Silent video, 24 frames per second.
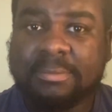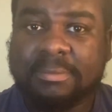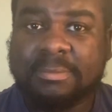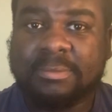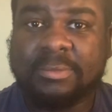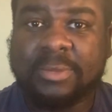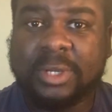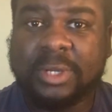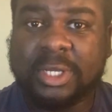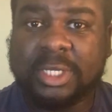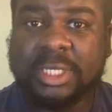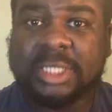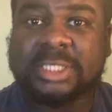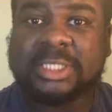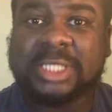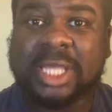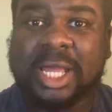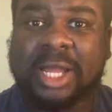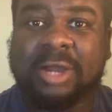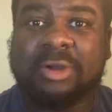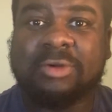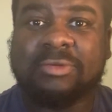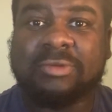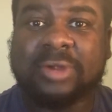win the
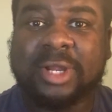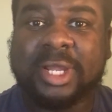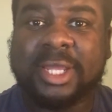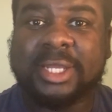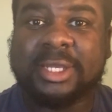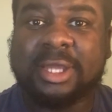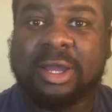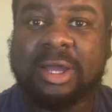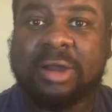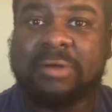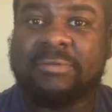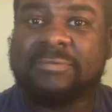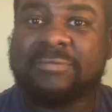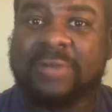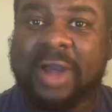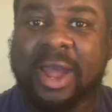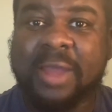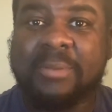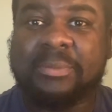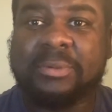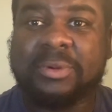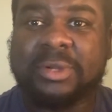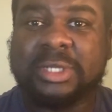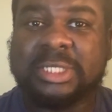title right now.
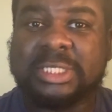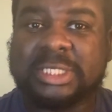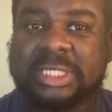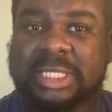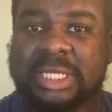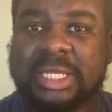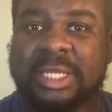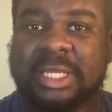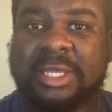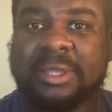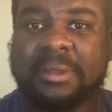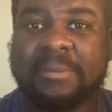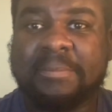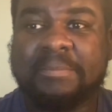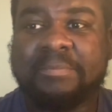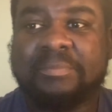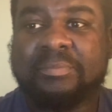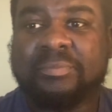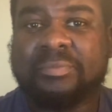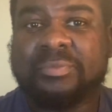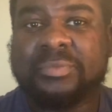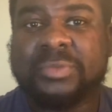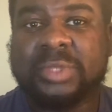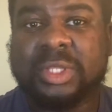5 points clear,
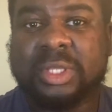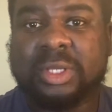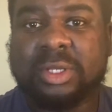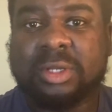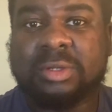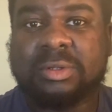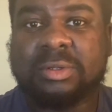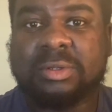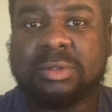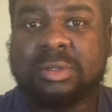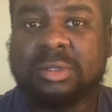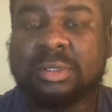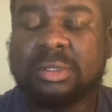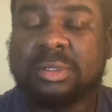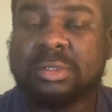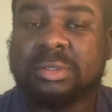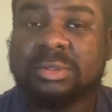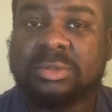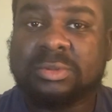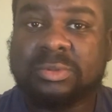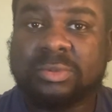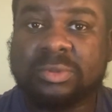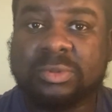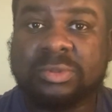you know.
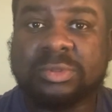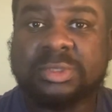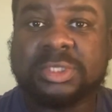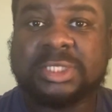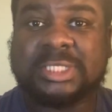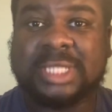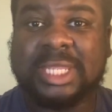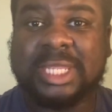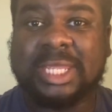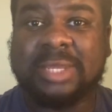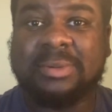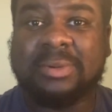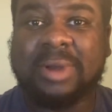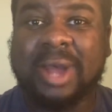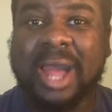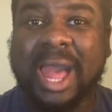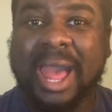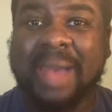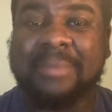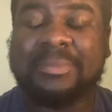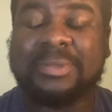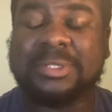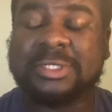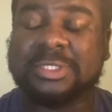We'll see what
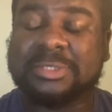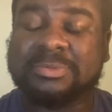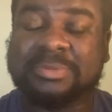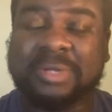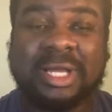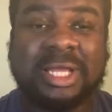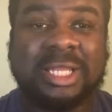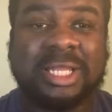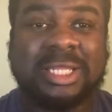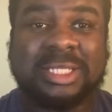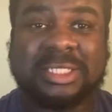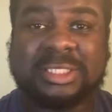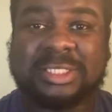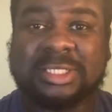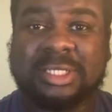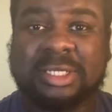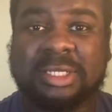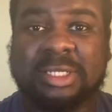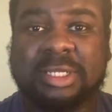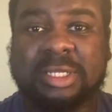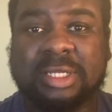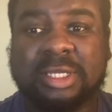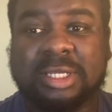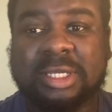happens. But listen,
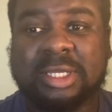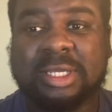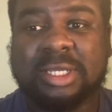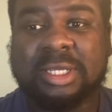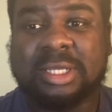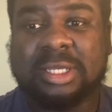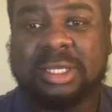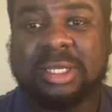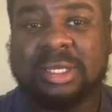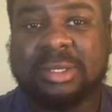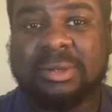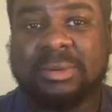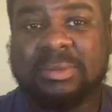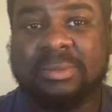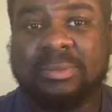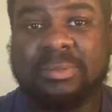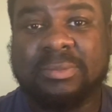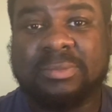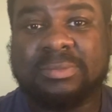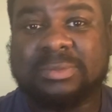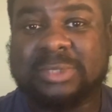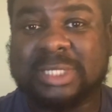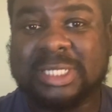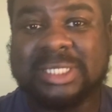
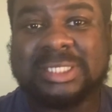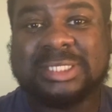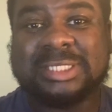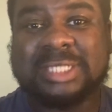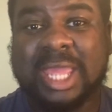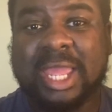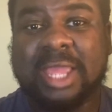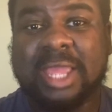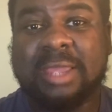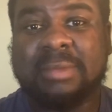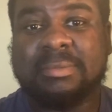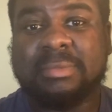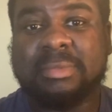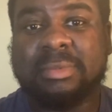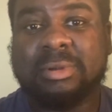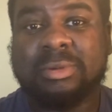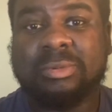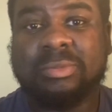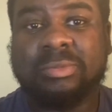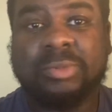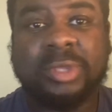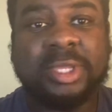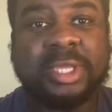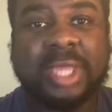this game,
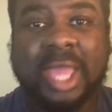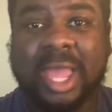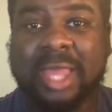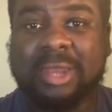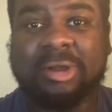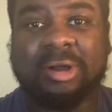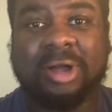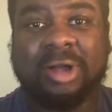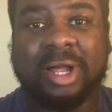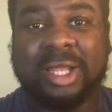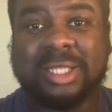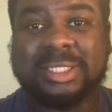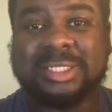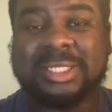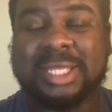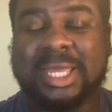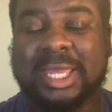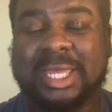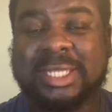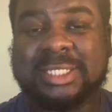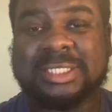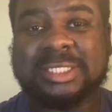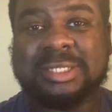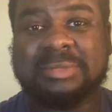we cannot
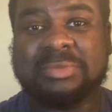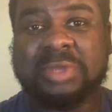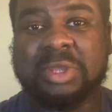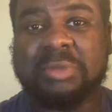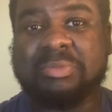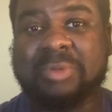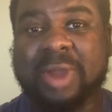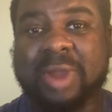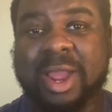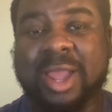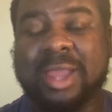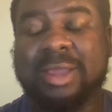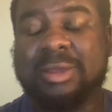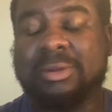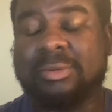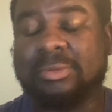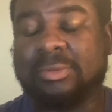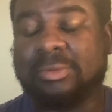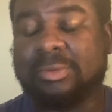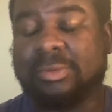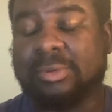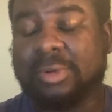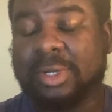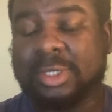underestimate Brighton
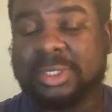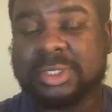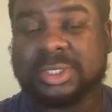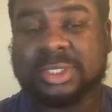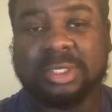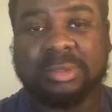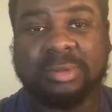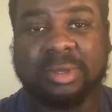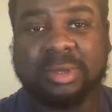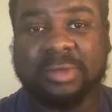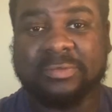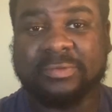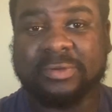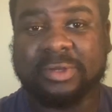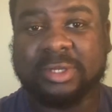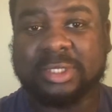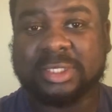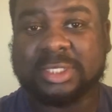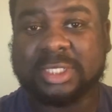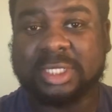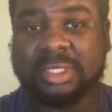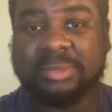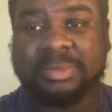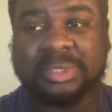whatsoever. It's
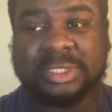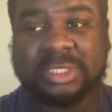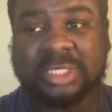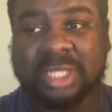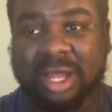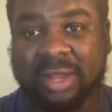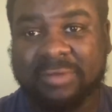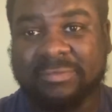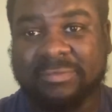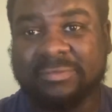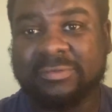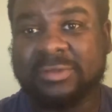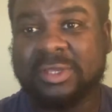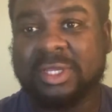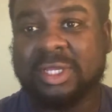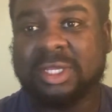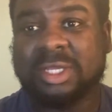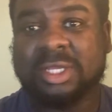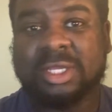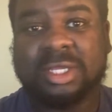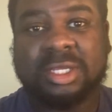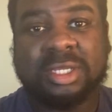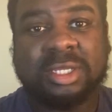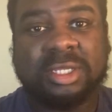going to be tough.
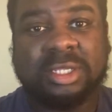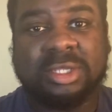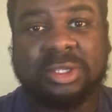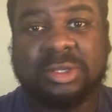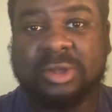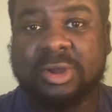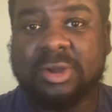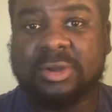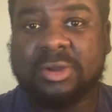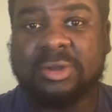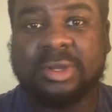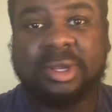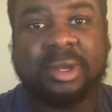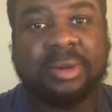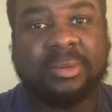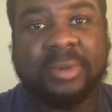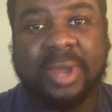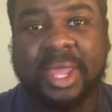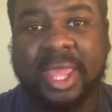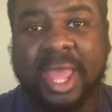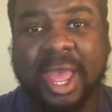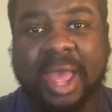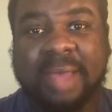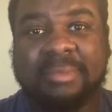You know, the
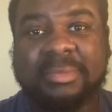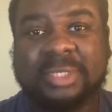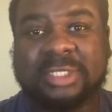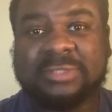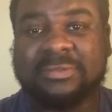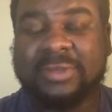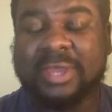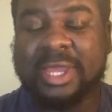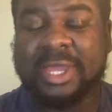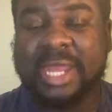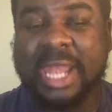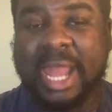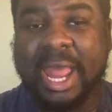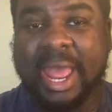away atmosphere at